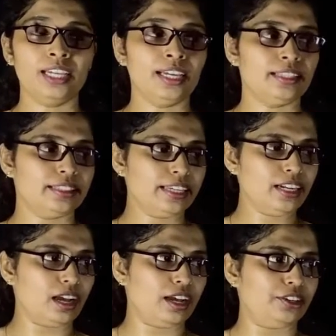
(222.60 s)
Then
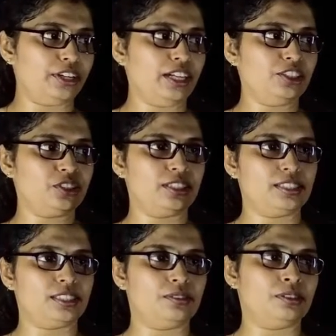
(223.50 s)
arrange
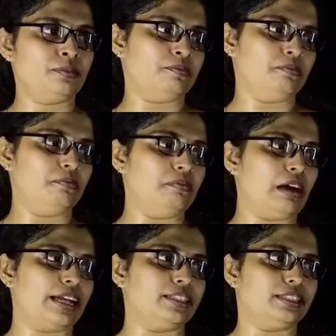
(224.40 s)
this
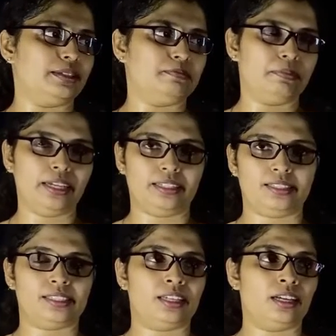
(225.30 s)
binary
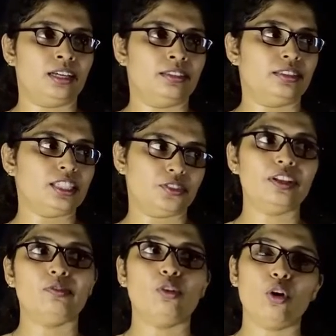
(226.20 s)
bits. This
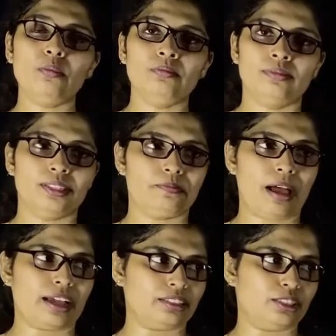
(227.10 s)
will form the
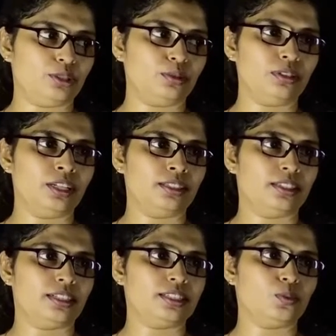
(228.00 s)
magnitude,
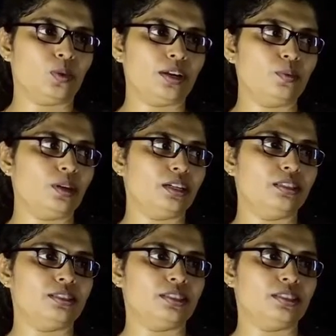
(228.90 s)
that is 1100.